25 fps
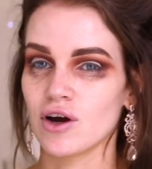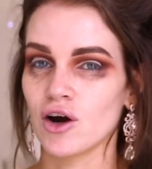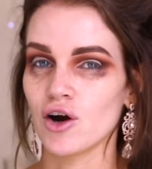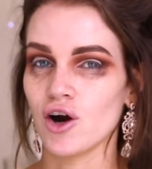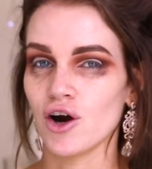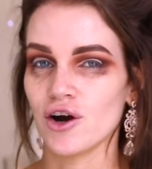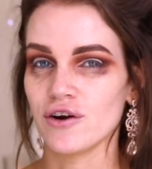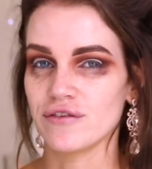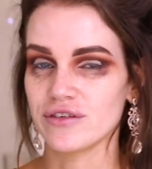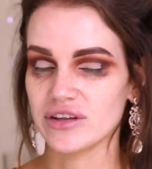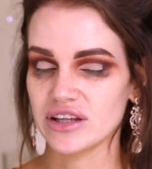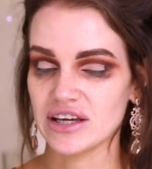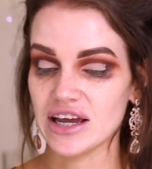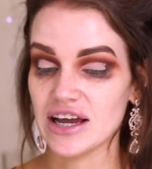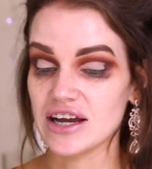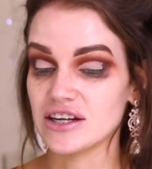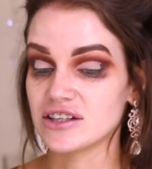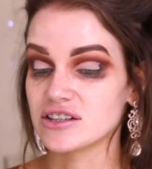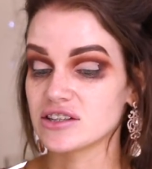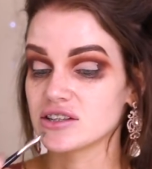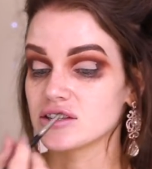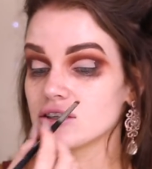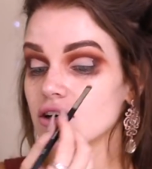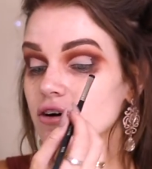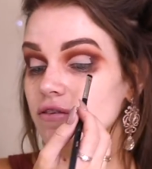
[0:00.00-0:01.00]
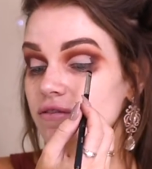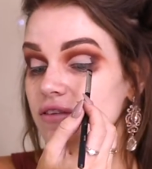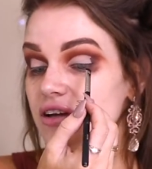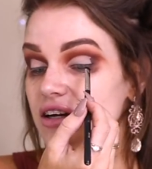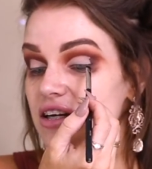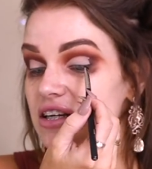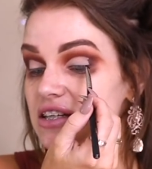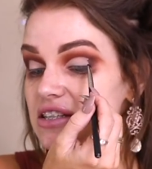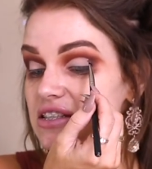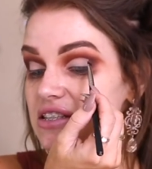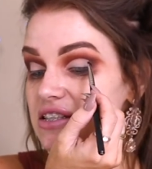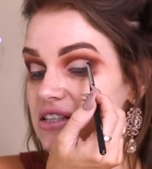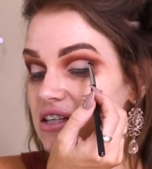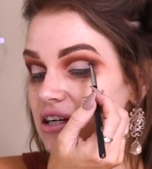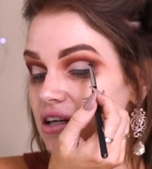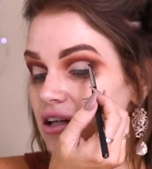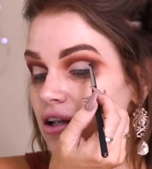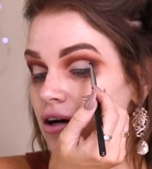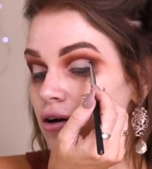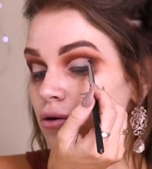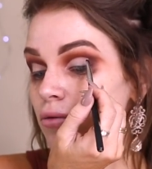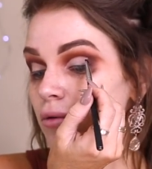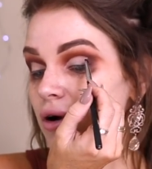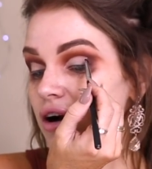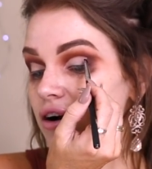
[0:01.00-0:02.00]
of go over the edges of the
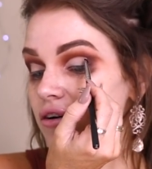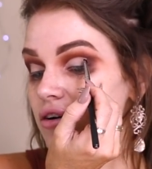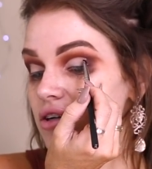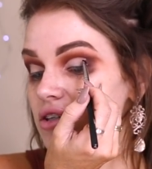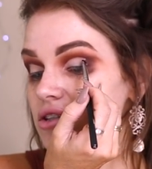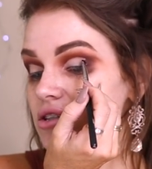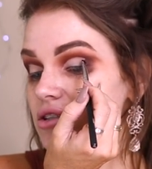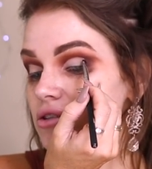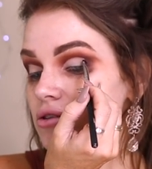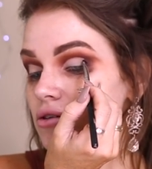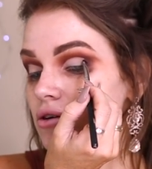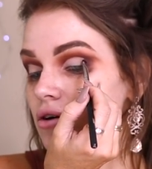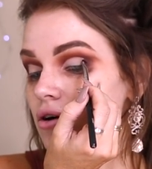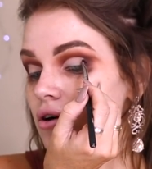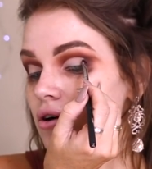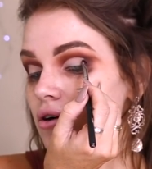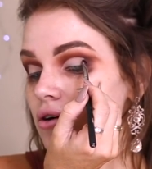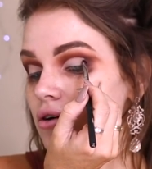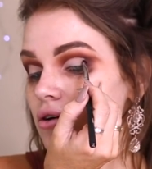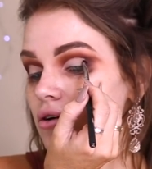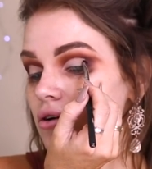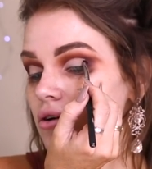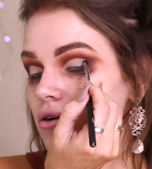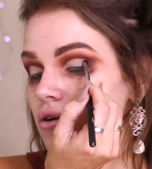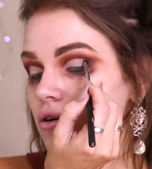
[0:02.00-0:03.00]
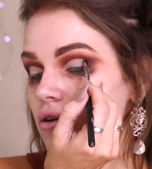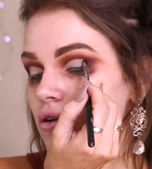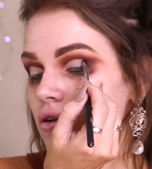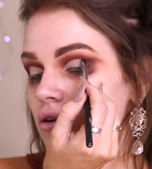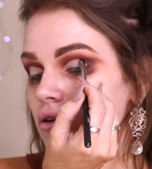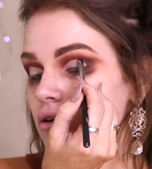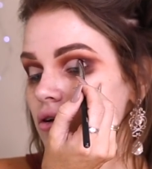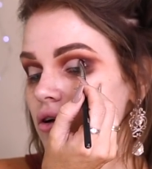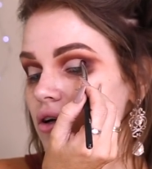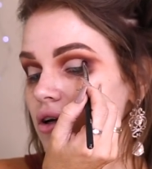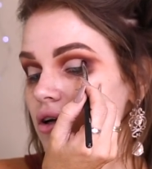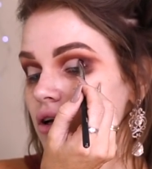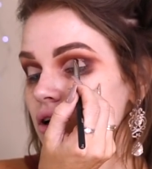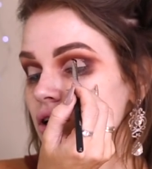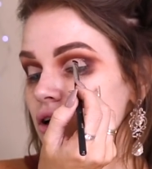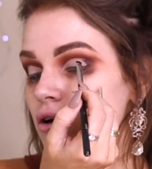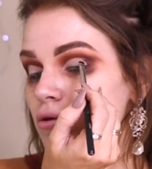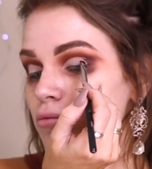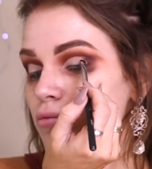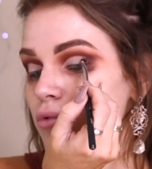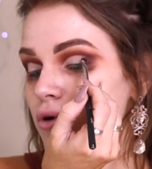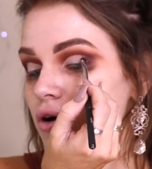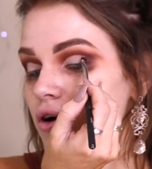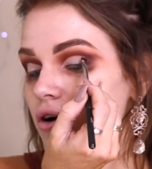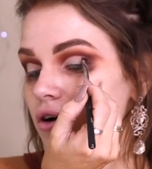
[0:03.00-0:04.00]
concealer where it's not looking
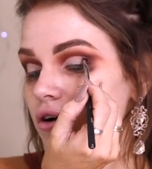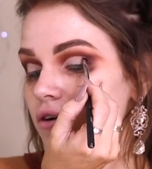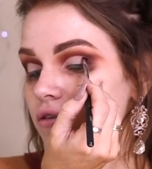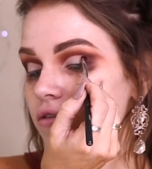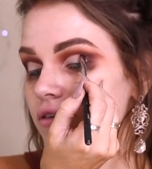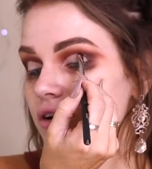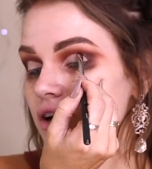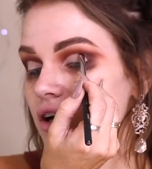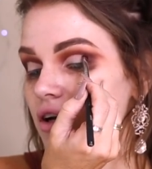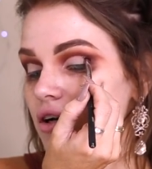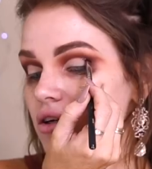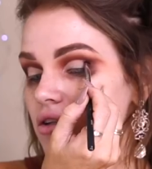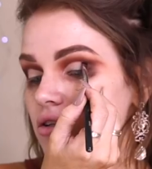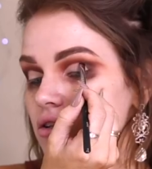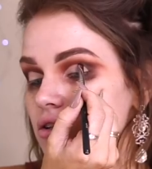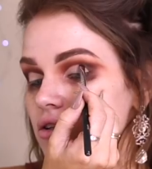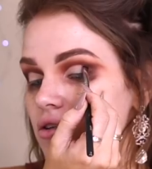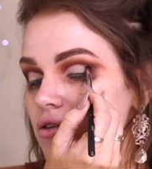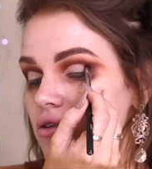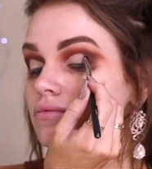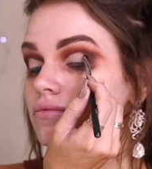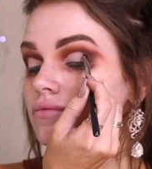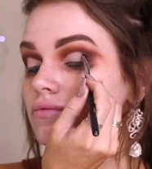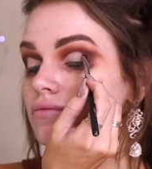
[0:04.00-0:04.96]
perfect.